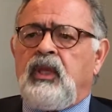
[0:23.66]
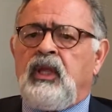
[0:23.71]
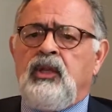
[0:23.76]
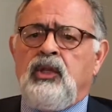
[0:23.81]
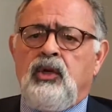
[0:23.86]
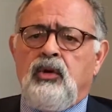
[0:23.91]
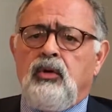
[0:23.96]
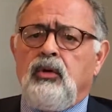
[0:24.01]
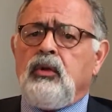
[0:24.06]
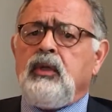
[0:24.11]

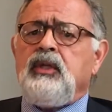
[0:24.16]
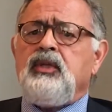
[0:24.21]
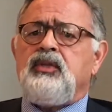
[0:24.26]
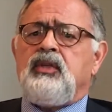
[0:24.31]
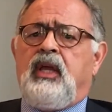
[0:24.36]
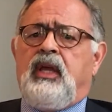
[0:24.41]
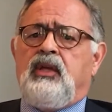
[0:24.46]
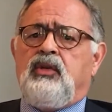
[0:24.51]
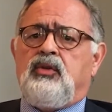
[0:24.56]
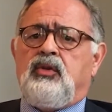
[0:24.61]
in the early
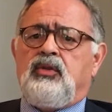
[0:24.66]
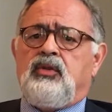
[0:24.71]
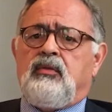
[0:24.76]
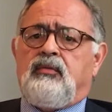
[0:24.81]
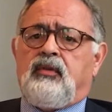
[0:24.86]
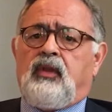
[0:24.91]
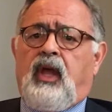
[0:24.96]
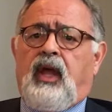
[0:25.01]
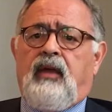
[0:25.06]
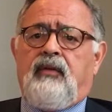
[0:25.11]
stages
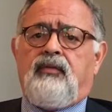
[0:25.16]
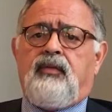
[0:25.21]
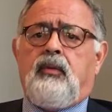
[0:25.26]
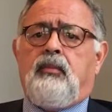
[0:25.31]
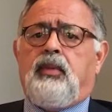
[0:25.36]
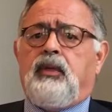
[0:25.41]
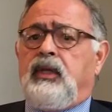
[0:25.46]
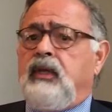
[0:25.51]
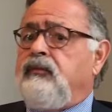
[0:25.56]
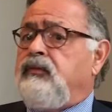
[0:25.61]
of life, the
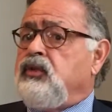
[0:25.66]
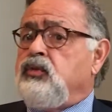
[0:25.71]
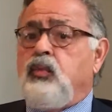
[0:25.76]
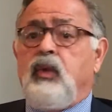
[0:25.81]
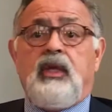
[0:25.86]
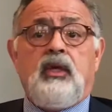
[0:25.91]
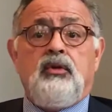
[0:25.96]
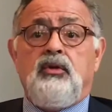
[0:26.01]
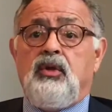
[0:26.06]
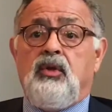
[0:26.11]
belief is
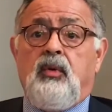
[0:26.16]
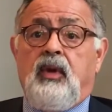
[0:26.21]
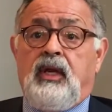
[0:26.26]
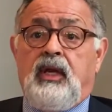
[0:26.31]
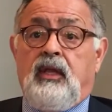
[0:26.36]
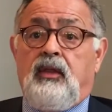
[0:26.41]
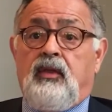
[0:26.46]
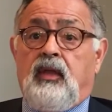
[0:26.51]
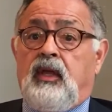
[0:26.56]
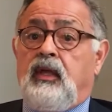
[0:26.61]
we can do
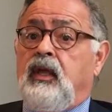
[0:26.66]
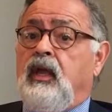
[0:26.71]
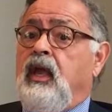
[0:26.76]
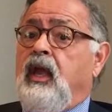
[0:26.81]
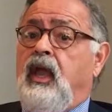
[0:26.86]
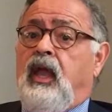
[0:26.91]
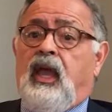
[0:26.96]
anything